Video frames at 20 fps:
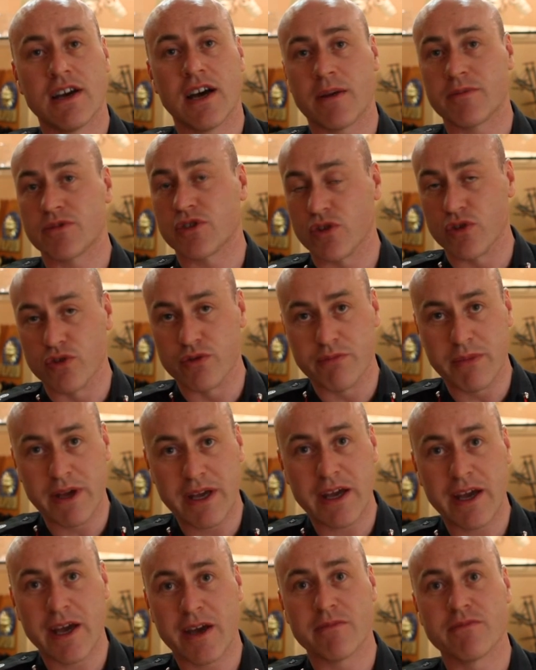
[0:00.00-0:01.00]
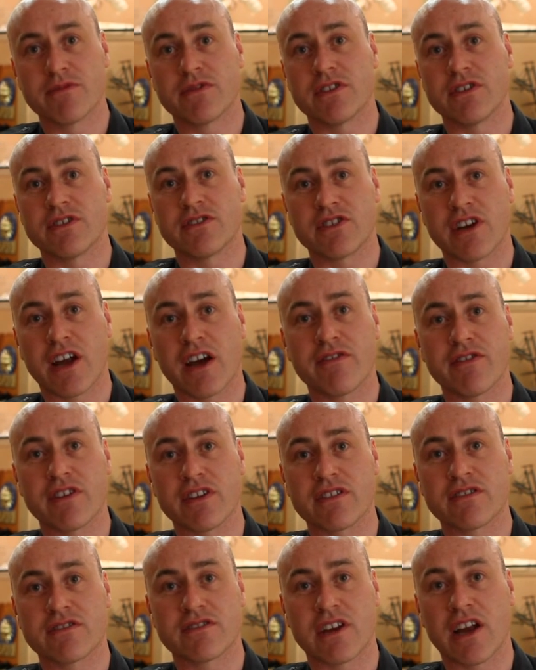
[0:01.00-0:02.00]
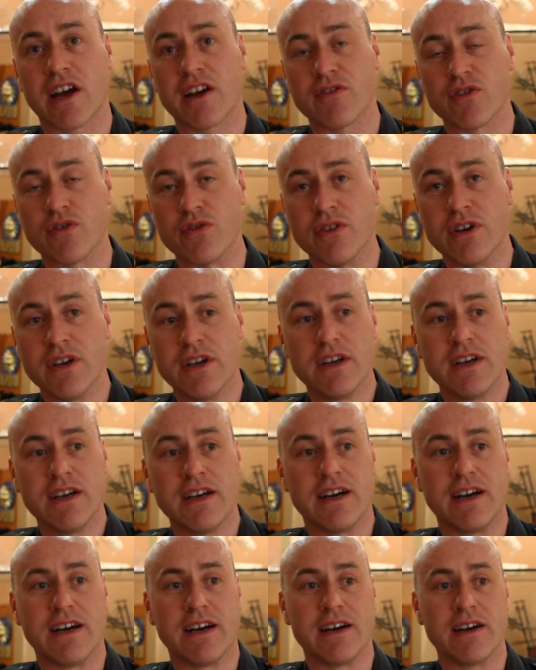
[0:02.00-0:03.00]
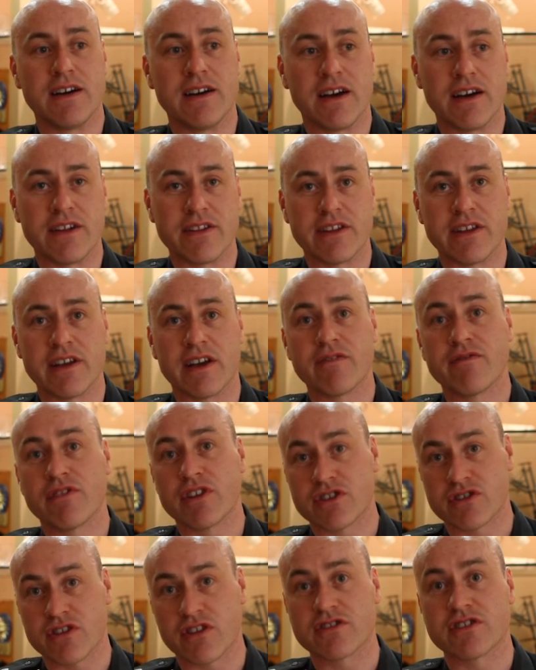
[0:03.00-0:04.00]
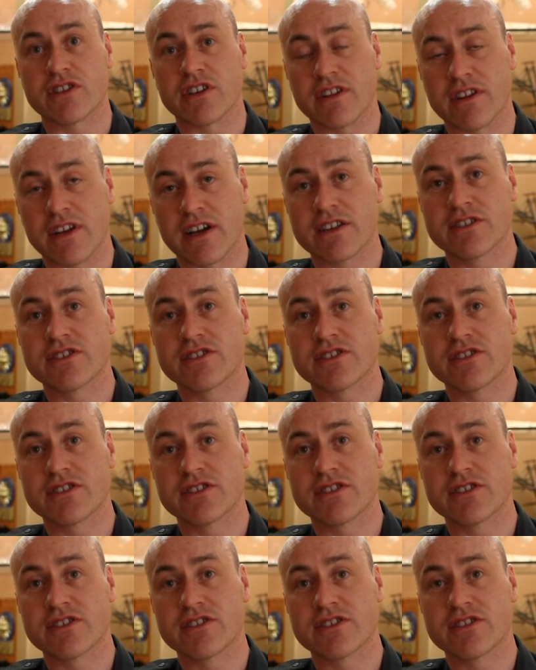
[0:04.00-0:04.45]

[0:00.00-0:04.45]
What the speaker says: absolute mayhem to traffic, travel, and the infrastructure at